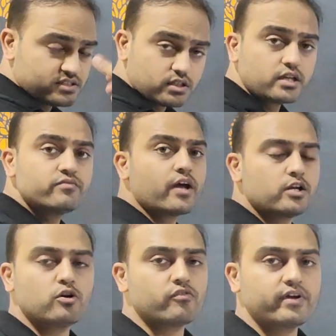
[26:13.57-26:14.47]
a certain
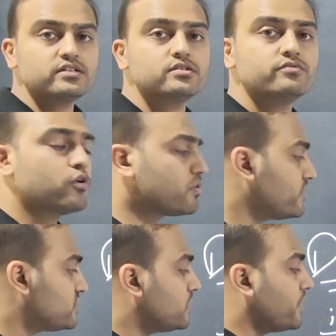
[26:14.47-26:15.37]
value of X for
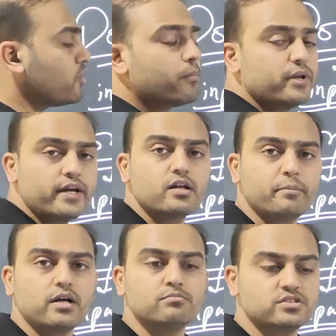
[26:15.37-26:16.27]
which the
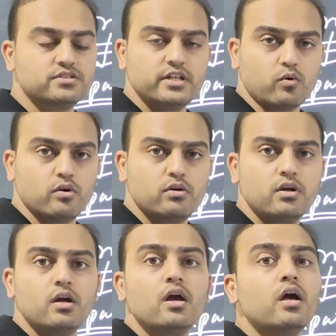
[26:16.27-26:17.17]
denominator becomes 0,
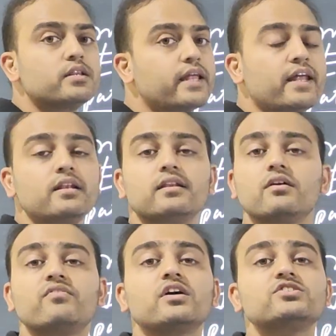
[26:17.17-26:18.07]
then
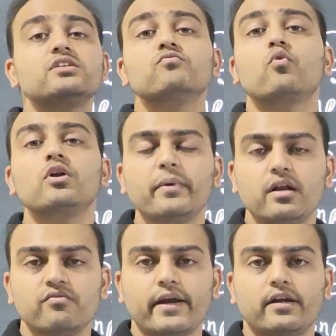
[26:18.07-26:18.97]
the function won't be
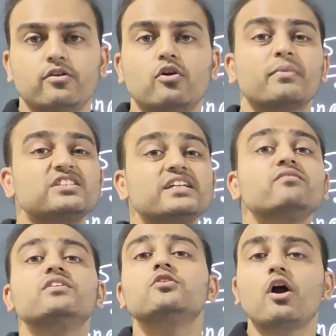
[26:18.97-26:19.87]
defined, your
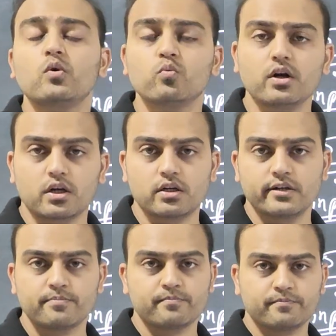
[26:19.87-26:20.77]
machine will not work.
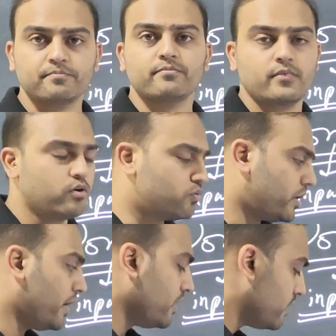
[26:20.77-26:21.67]

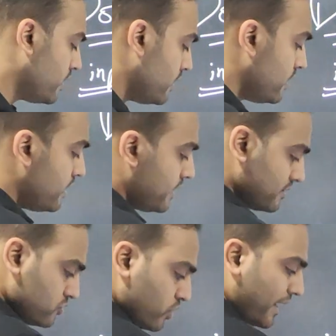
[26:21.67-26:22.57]
Okay,
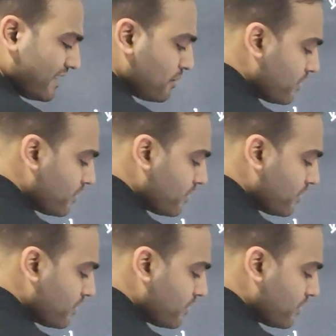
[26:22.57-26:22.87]
let's look at